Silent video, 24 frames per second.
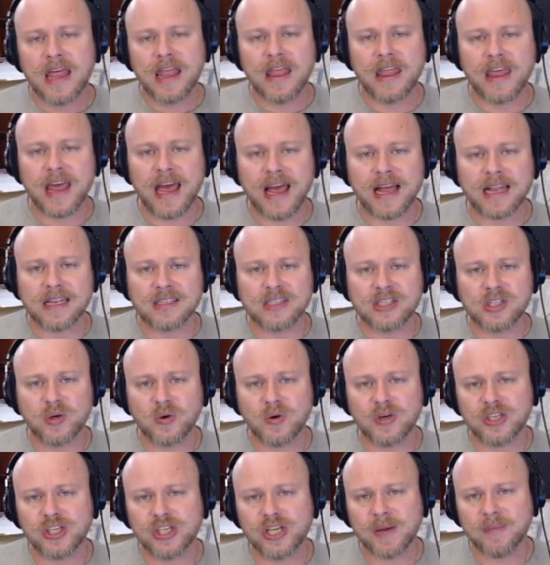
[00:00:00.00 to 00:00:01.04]

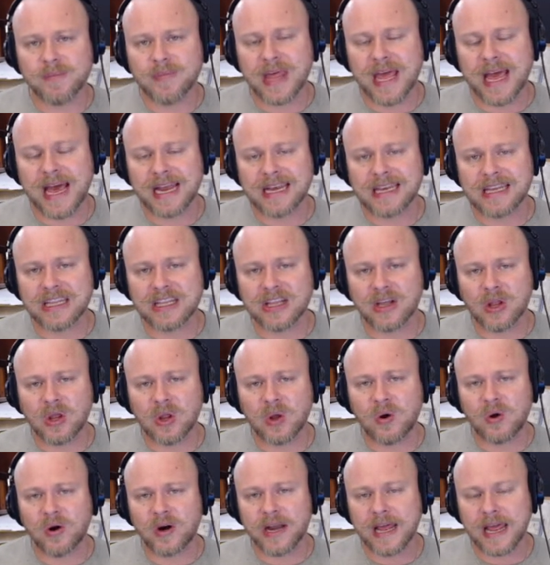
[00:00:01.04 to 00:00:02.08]
that the
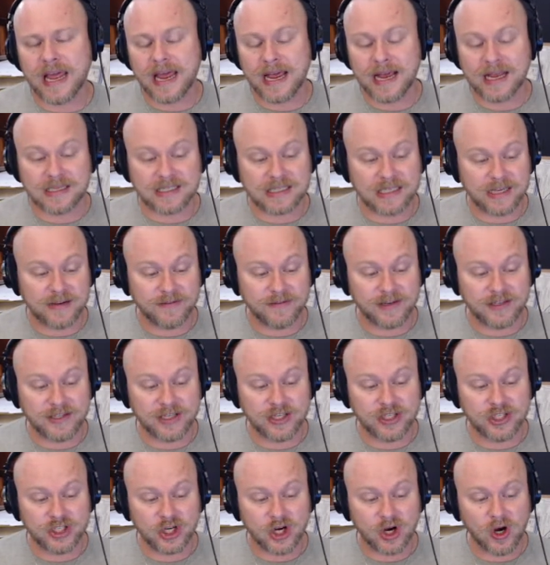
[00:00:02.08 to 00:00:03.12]
Lord has given
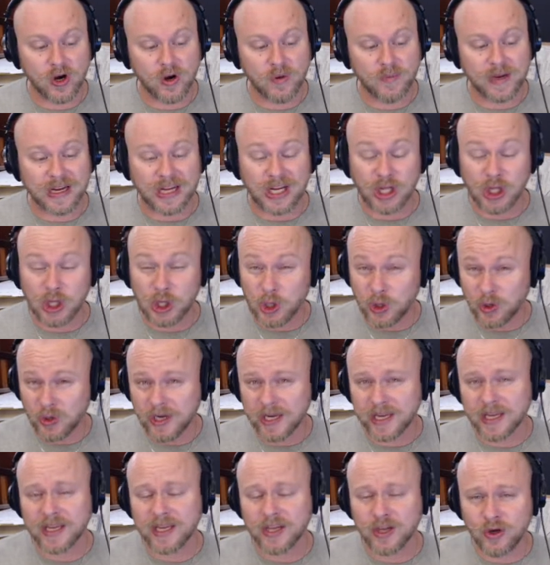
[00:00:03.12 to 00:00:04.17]
to Job,
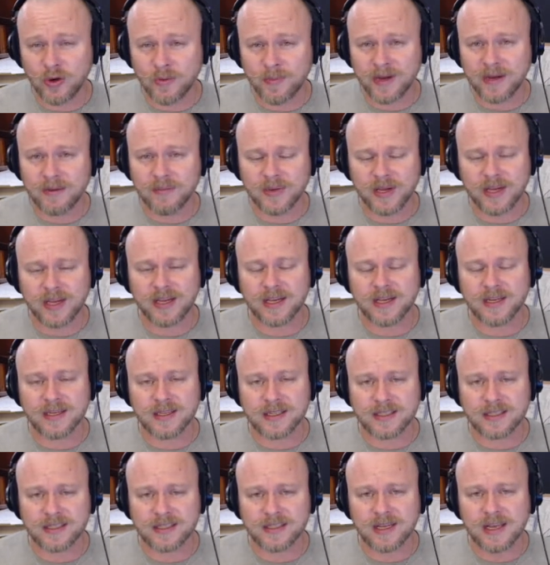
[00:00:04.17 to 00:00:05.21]
including human
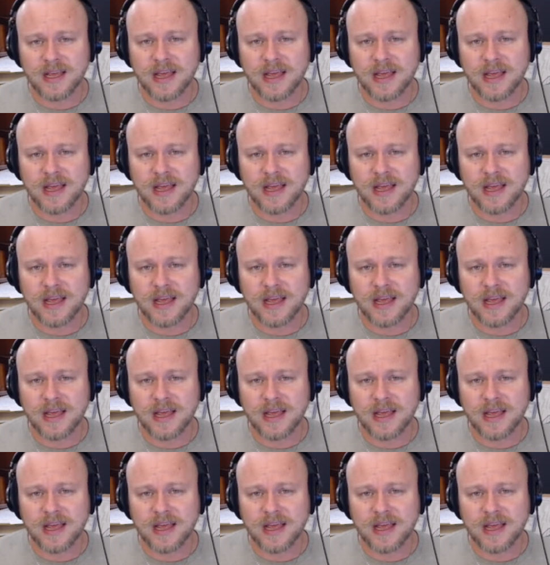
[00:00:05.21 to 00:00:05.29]
beings,